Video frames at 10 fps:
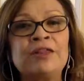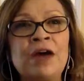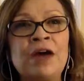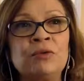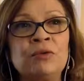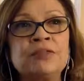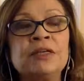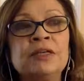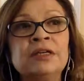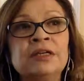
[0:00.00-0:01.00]
was,
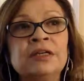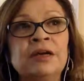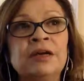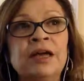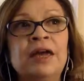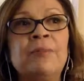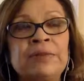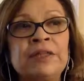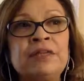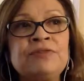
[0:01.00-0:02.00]
and my
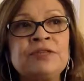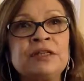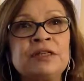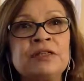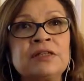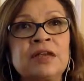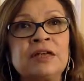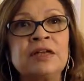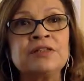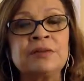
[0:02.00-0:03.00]
belief still is, and
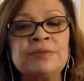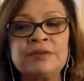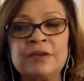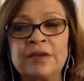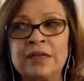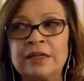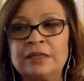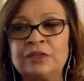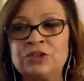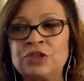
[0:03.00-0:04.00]
sometimes I'll get a little
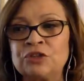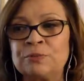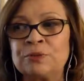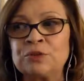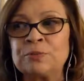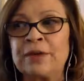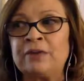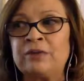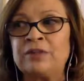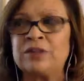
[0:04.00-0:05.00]
gentle pushback when
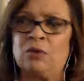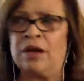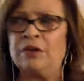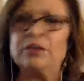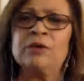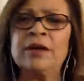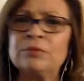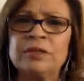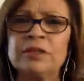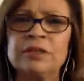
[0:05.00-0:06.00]
they say, well, you know, I don't
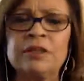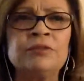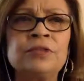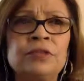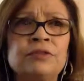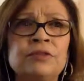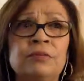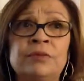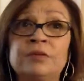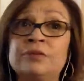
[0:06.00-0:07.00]
really think new teachers need a
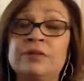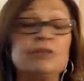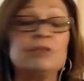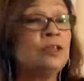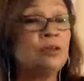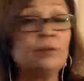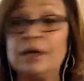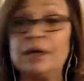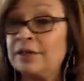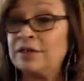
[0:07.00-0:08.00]
mentor. And I said, well, you know what? I
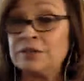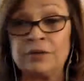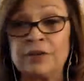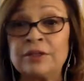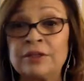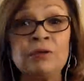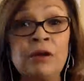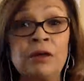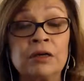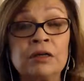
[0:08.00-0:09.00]
disagree. I think you're wrong.
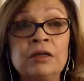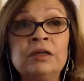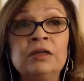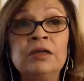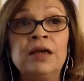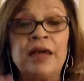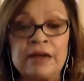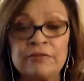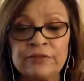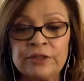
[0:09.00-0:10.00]

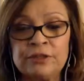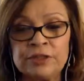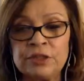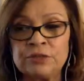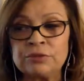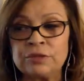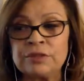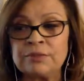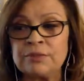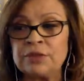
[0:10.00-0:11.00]
Every new teacher needs a
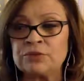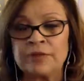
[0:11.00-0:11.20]
mentor that